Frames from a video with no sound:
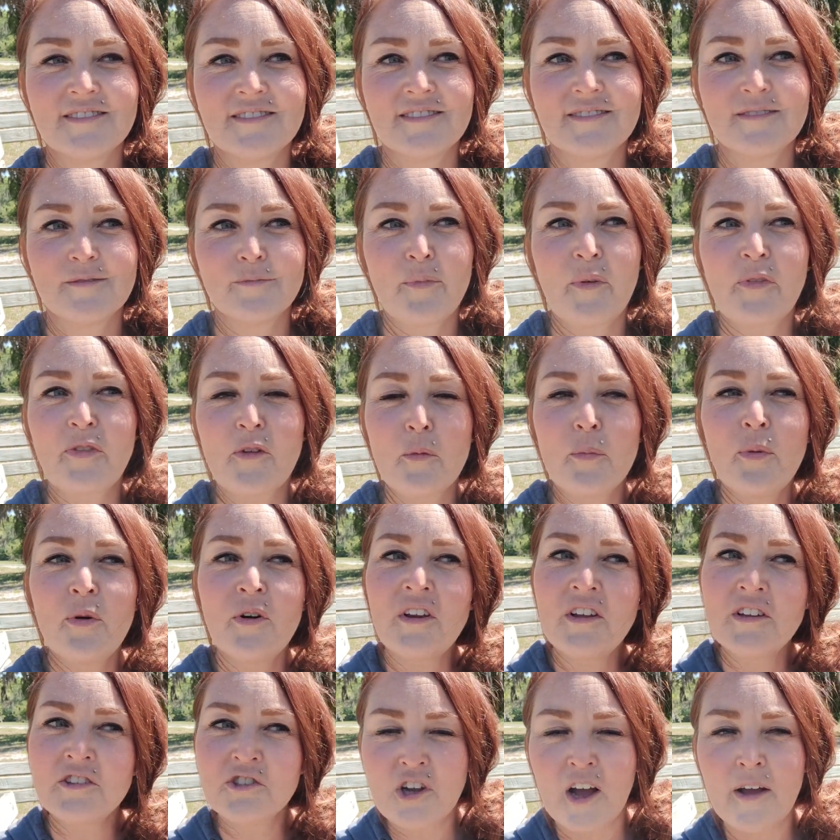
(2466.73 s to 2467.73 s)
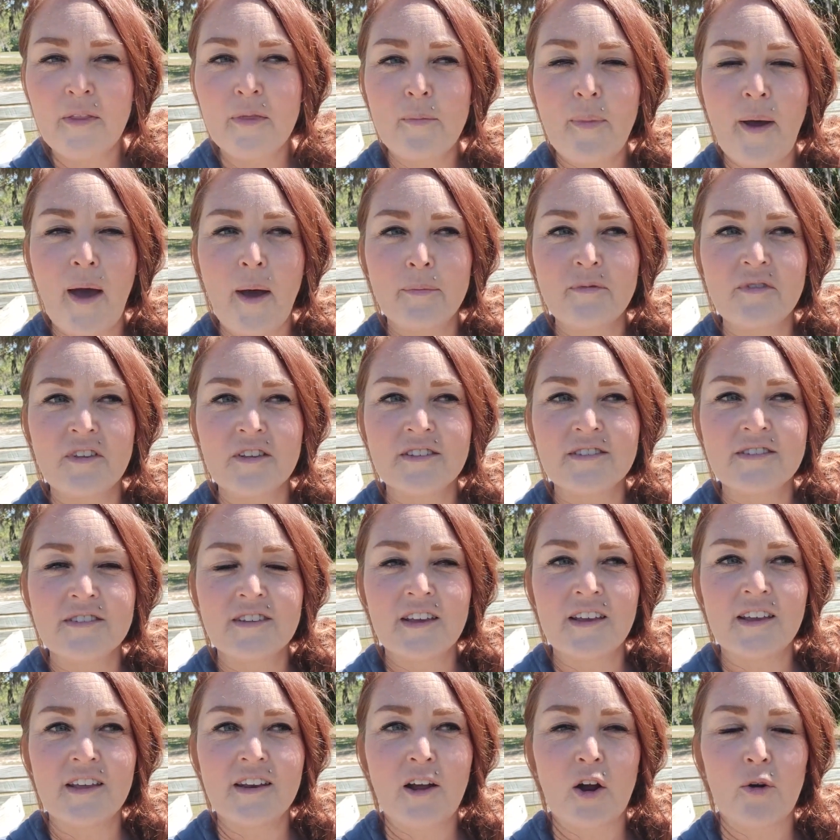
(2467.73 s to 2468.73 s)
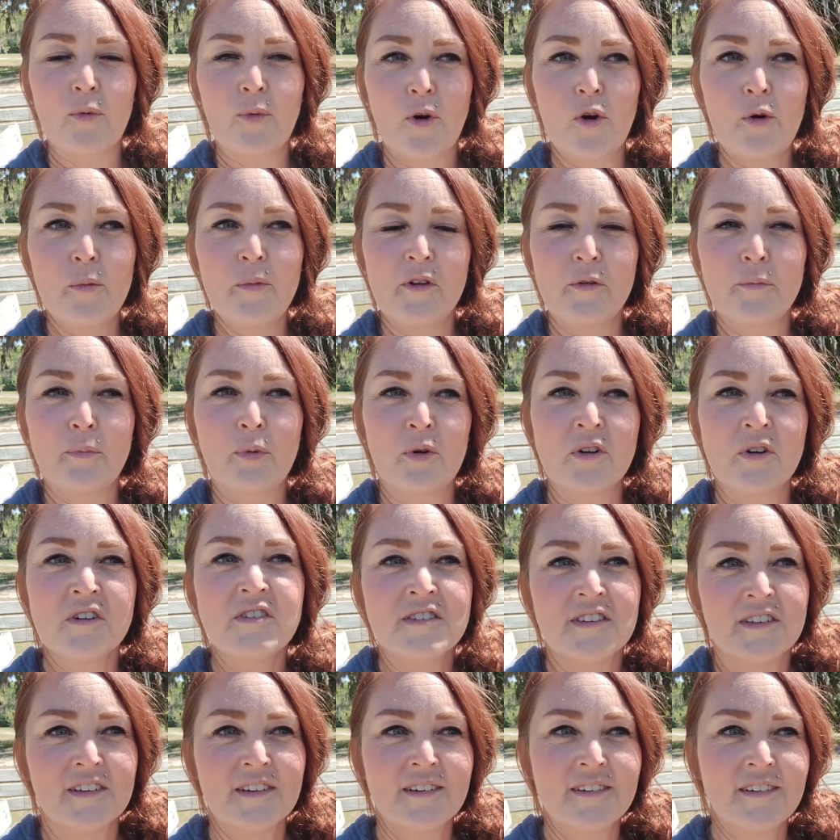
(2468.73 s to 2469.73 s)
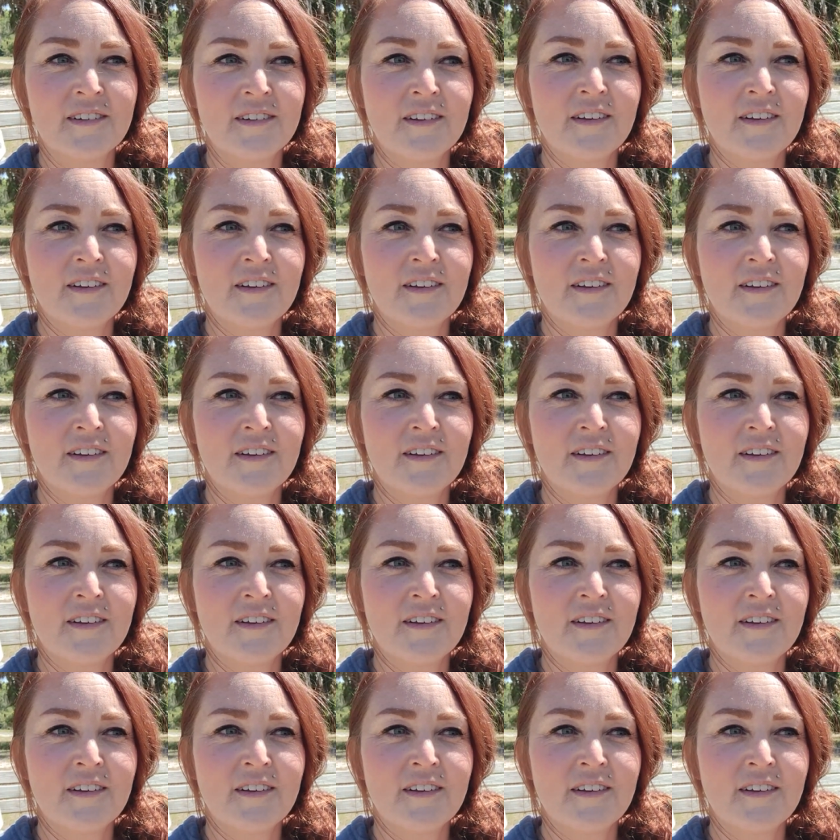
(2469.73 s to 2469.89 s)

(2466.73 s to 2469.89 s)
But they're putting John the Baptist in a Roman prison.